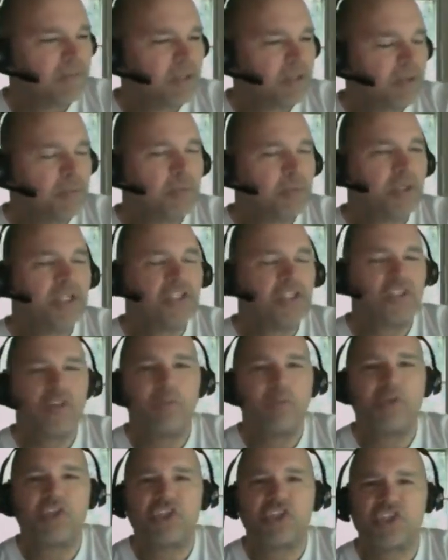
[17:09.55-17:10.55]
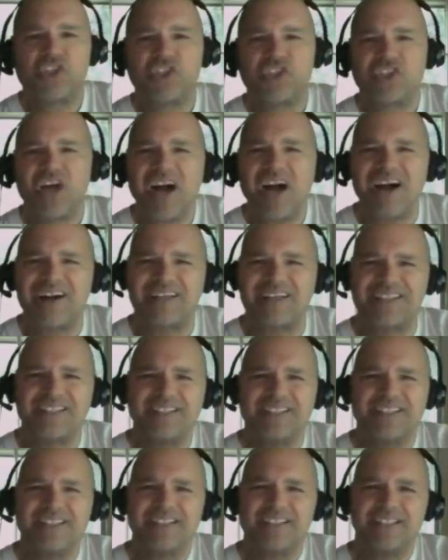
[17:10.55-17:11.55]
you're putting so much stock
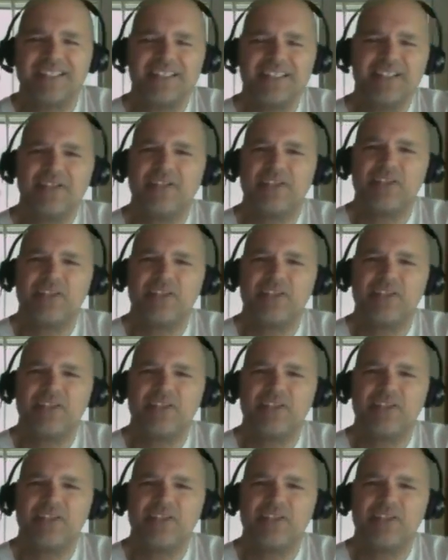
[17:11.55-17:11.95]
into